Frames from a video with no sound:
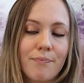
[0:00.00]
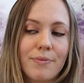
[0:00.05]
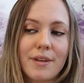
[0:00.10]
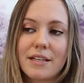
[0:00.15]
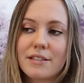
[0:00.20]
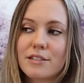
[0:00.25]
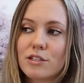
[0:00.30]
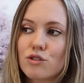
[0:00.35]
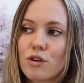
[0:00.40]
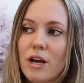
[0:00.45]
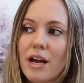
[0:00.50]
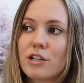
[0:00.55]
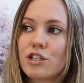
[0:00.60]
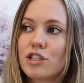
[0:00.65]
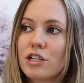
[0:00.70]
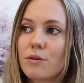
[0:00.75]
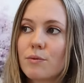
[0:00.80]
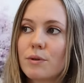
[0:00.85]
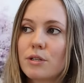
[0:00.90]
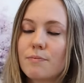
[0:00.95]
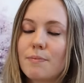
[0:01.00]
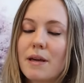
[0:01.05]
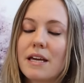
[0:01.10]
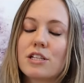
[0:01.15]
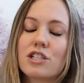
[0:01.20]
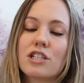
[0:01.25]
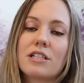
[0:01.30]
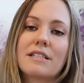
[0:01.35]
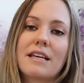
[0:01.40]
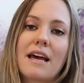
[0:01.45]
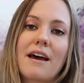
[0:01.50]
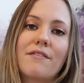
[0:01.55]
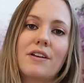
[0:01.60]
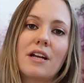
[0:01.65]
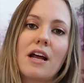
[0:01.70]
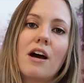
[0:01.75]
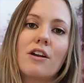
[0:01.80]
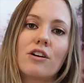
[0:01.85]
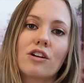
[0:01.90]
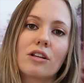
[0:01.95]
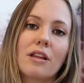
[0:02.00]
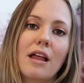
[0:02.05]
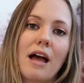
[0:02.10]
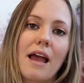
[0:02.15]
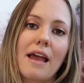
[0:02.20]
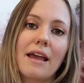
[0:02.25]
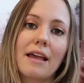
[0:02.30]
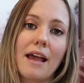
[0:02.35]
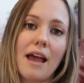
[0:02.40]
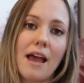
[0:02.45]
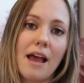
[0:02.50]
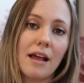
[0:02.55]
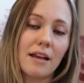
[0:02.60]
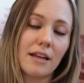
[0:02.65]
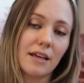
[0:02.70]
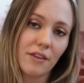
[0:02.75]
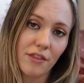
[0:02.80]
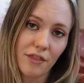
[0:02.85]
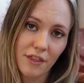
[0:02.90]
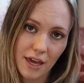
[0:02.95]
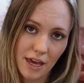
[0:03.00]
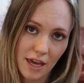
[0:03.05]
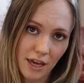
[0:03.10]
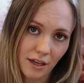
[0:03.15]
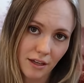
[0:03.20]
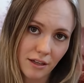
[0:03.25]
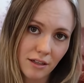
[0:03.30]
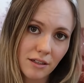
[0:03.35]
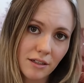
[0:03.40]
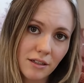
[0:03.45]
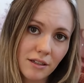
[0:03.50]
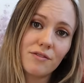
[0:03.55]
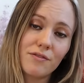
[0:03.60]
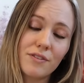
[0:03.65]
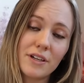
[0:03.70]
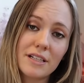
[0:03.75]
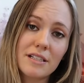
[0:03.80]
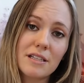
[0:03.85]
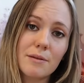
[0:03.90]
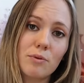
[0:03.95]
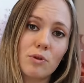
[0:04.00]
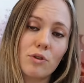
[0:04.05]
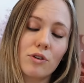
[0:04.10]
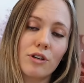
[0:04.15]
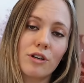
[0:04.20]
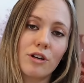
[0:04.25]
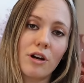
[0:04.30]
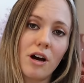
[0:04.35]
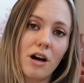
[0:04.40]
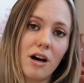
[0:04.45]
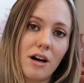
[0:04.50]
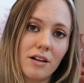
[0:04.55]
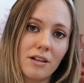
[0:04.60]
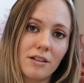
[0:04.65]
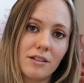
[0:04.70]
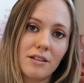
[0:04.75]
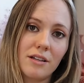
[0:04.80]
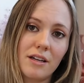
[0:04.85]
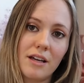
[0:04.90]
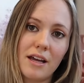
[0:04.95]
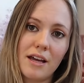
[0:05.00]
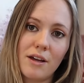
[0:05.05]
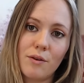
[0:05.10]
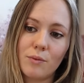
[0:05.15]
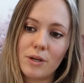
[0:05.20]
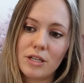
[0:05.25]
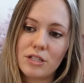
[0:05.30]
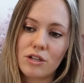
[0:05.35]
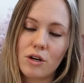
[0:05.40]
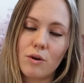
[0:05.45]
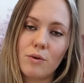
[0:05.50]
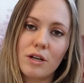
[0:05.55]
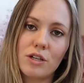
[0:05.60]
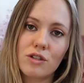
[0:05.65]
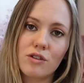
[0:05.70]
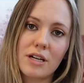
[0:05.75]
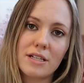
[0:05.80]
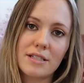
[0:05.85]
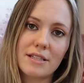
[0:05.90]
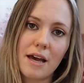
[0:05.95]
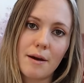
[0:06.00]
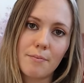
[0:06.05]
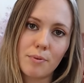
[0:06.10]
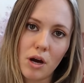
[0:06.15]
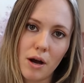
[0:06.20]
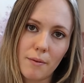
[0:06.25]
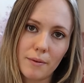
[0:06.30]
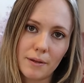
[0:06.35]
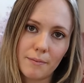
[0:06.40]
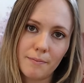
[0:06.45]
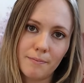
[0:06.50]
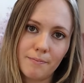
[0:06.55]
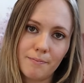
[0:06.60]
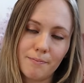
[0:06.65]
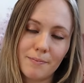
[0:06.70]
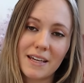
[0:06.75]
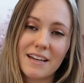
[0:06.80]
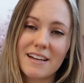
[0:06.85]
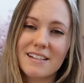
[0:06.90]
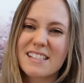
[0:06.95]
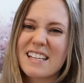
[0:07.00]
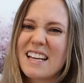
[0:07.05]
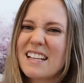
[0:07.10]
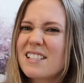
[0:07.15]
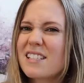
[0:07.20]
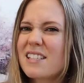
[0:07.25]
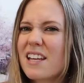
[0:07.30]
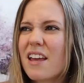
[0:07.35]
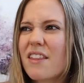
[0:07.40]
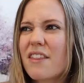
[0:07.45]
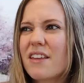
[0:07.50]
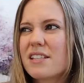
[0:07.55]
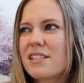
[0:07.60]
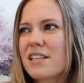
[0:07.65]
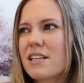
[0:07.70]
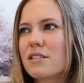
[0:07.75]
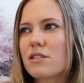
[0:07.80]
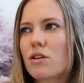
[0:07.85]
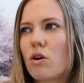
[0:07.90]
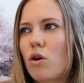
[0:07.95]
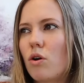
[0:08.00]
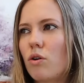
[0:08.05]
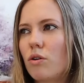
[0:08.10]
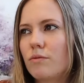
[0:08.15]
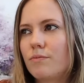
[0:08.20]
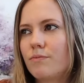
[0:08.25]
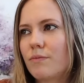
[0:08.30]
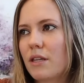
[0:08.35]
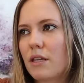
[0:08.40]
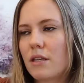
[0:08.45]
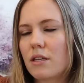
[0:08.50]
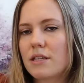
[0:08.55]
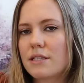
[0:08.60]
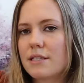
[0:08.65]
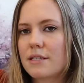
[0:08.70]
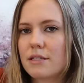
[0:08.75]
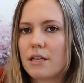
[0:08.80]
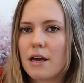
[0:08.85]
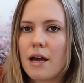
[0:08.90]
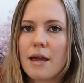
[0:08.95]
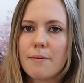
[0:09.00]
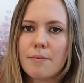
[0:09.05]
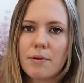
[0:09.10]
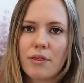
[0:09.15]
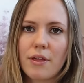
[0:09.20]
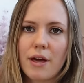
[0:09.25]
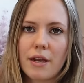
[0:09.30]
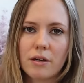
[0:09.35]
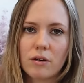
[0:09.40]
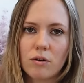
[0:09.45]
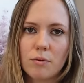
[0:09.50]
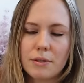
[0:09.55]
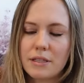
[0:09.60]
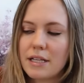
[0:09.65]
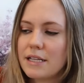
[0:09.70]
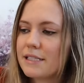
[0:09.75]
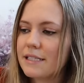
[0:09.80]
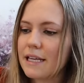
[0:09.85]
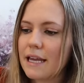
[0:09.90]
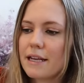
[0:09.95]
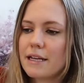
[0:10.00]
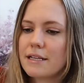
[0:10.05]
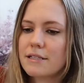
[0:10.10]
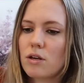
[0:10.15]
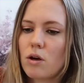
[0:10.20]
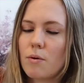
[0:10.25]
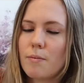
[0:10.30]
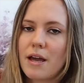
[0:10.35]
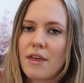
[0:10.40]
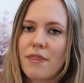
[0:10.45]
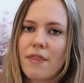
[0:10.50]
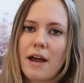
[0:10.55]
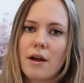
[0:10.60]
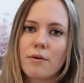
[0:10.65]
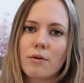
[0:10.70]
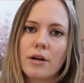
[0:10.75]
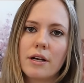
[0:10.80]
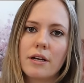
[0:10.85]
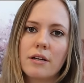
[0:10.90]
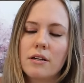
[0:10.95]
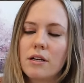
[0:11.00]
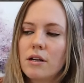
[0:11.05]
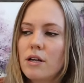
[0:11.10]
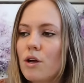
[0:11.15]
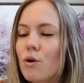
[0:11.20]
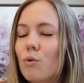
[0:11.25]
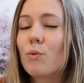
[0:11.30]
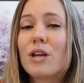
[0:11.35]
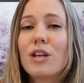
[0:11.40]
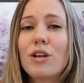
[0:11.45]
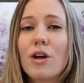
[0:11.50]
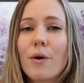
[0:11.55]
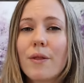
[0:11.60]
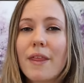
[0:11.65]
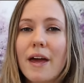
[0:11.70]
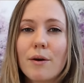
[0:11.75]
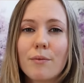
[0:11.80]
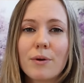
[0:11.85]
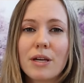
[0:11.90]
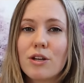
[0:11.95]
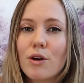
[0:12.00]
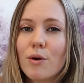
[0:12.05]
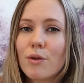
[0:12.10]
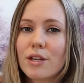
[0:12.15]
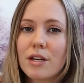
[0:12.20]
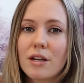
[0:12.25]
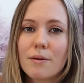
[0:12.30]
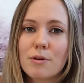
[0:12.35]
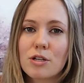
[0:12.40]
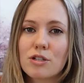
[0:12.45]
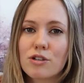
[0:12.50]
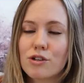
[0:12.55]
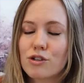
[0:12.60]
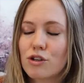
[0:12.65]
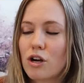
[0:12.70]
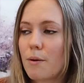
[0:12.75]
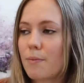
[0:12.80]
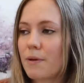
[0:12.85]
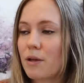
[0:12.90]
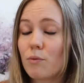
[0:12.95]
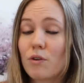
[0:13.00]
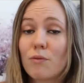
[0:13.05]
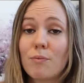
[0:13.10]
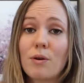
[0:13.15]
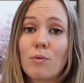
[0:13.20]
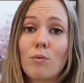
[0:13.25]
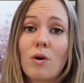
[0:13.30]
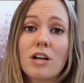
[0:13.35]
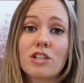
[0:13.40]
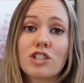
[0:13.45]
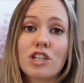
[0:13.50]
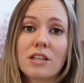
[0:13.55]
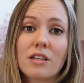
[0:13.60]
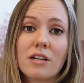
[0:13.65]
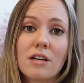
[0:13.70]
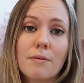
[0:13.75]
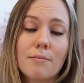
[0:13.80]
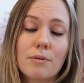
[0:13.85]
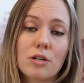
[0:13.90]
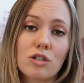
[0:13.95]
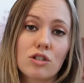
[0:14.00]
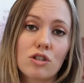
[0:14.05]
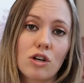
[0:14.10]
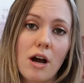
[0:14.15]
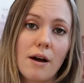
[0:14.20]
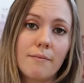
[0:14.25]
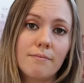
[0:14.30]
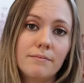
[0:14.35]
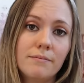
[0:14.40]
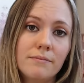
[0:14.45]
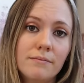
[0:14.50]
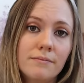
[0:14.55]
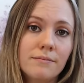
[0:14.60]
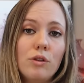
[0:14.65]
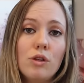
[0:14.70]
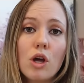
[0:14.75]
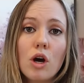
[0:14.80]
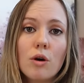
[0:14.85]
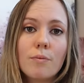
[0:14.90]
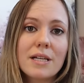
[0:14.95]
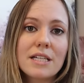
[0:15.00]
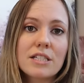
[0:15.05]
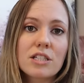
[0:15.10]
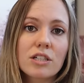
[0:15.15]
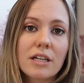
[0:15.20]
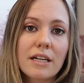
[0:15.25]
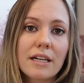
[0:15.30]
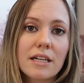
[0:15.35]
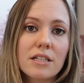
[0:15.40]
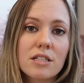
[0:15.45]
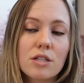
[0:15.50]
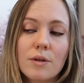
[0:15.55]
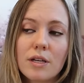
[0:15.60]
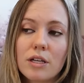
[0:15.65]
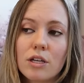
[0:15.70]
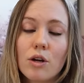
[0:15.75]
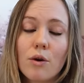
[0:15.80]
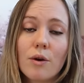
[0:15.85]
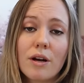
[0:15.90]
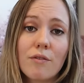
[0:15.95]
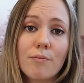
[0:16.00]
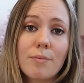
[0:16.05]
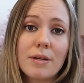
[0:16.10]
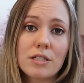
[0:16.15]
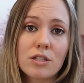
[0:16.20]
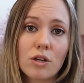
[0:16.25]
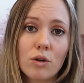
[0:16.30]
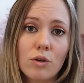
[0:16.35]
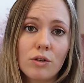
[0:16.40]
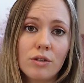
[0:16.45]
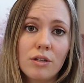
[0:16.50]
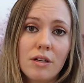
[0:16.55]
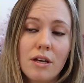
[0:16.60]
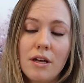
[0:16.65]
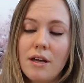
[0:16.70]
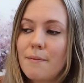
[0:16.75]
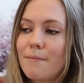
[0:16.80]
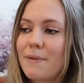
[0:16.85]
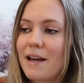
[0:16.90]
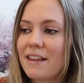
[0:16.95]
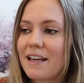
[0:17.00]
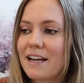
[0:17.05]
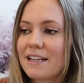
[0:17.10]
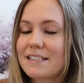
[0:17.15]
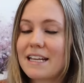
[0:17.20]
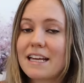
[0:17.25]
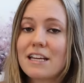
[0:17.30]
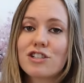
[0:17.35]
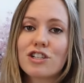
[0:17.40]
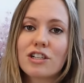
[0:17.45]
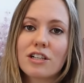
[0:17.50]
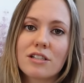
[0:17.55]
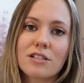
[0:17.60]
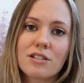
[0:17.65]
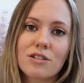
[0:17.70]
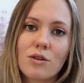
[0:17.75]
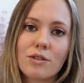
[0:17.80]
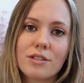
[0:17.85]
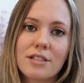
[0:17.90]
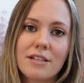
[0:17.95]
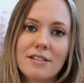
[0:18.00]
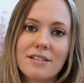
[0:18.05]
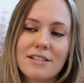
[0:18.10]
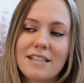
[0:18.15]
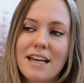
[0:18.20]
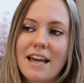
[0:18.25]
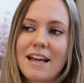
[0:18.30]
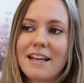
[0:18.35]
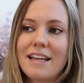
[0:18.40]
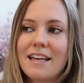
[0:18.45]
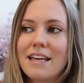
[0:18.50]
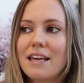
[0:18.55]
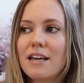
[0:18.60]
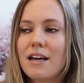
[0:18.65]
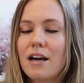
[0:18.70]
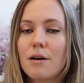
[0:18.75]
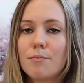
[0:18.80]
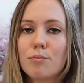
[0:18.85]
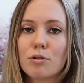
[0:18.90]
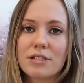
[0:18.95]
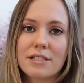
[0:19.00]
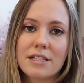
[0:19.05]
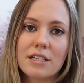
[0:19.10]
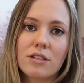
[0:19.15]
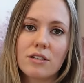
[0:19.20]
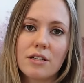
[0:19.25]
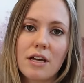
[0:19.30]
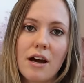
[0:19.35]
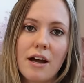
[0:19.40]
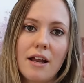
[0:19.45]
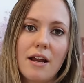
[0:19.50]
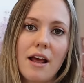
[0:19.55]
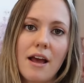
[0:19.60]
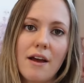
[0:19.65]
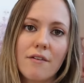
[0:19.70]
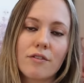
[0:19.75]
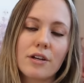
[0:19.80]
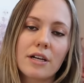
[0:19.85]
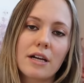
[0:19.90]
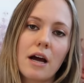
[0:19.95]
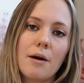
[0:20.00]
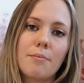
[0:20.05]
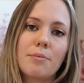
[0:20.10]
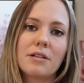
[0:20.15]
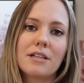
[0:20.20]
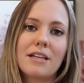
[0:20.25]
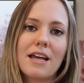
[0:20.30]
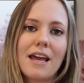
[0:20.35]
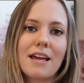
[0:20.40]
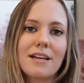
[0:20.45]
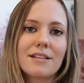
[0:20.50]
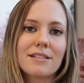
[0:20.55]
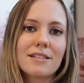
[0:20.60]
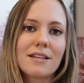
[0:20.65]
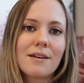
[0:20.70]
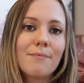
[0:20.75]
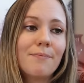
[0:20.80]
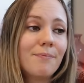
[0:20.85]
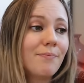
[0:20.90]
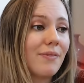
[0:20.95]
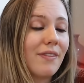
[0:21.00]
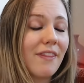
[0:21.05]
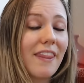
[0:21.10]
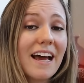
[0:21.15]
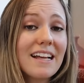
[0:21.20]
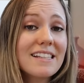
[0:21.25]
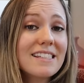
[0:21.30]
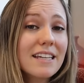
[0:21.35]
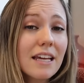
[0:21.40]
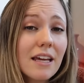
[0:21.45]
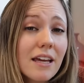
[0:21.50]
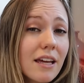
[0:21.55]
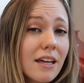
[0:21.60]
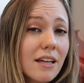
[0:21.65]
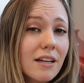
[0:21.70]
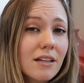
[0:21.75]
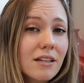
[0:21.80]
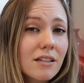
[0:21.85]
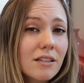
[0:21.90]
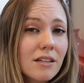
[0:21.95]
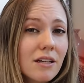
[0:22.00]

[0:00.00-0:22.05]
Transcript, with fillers: It's a tragedy when patients have an underlying anything, fixable or not, and we don't address that problem. Because let's say this is all, this is hypothetical, but let's say it is all my thyroid. We know that. We know the numbers are dropping. We've been watching the numbers drop. Nobody's looking into it. You know what I've been told? My lactation consultant said eat a Brazil nut every couple of days. That's it.